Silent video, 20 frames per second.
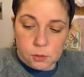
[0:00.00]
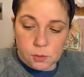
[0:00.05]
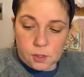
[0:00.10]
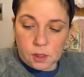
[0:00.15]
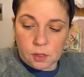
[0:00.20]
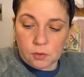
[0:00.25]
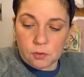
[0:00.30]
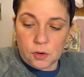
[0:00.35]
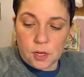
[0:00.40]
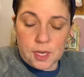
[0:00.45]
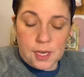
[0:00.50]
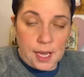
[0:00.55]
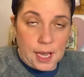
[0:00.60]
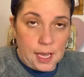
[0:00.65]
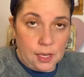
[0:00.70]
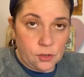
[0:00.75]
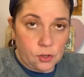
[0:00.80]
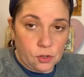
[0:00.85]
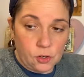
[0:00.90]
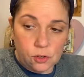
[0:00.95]
with three
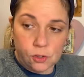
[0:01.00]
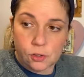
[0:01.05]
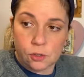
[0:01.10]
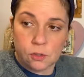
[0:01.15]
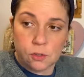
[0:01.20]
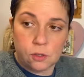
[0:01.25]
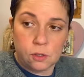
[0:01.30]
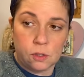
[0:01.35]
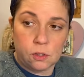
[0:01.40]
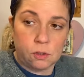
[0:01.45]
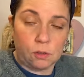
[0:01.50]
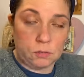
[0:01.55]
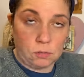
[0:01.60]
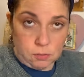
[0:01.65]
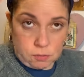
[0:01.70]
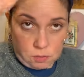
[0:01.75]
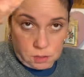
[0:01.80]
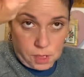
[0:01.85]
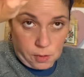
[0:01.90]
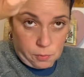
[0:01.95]
candles
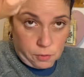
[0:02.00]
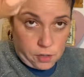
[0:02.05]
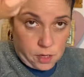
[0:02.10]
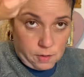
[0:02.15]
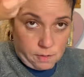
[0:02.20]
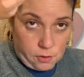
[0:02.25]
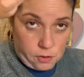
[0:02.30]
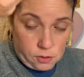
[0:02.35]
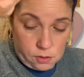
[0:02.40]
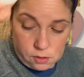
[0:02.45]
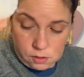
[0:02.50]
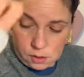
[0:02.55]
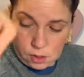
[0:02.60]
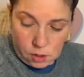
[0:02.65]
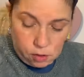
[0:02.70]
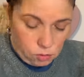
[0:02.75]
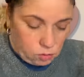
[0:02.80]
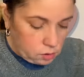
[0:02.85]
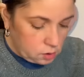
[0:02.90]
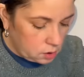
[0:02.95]
that were never
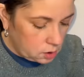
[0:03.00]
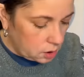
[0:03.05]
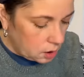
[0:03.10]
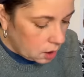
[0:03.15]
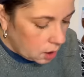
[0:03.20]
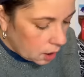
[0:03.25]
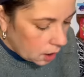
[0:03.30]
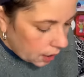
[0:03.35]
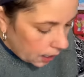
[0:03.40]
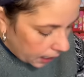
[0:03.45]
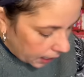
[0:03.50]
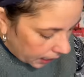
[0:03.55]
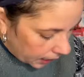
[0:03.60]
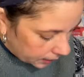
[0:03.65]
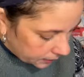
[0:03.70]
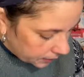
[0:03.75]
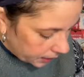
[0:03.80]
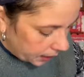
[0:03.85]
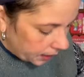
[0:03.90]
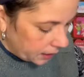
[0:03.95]
used.
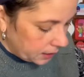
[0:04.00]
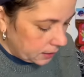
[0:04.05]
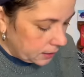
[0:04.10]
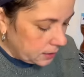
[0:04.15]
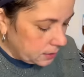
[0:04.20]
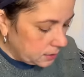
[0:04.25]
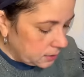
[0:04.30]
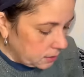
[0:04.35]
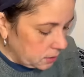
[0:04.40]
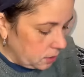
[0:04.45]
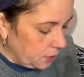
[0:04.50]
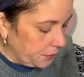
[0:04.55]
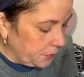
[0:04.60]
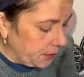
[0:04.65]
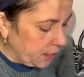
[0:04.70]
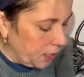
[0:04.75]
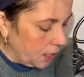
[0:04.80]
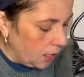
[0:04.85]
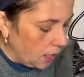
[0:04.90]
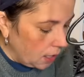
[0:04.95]
And then this little
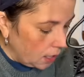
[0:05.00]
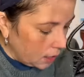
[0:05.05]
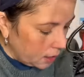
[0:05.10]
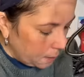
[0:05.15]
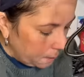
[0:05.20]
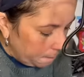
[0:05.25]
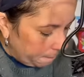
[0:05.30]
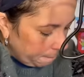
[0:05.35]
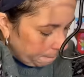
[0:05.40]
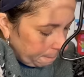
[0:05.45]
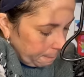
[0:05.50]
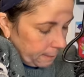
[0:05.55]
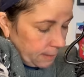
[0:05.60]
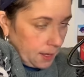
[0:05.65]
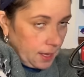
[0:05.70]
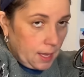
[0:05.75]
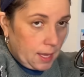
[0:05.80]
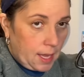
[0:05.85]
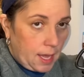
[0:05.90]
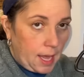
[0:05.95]
thing
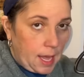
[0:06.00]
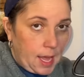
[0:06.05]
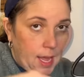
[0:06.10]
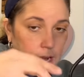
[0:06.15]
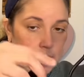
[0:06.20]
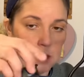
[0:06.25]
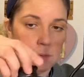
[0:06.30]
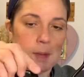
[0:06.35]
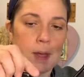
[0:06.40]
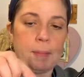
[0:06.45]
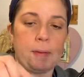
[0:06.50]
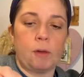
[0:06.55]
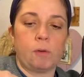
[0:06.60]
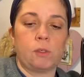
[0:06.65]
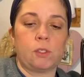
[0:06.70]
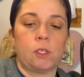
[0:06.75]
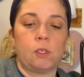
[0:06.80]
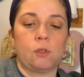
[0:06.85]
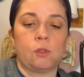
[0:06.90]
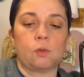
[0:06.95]
and maybe it
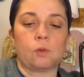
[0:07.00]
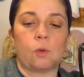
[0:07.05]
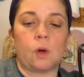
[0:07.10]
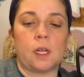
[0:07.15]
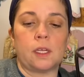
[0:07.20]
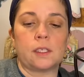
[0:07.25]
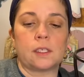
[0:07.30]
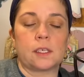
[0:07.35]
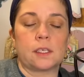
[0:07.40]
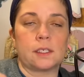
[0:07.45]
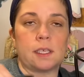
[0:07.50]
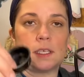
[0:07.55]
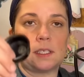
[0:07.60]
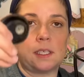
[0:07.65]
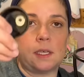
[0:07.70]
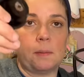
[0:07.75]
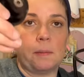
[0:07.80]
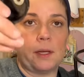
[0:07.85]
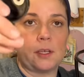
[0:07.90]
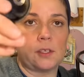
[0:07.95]
was used once because I
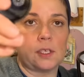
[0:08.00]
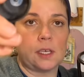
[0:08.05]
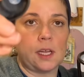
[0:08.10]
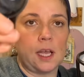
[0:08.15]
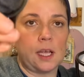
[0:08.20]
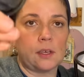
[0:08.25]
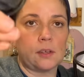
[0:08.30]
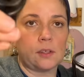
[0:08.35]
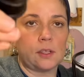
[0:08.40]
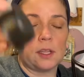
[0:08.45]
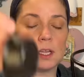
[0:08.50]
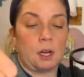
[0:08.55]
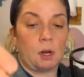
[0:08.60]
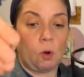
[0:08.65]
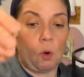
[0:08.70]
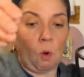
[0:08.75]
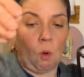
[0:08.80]
see a melted candle in there.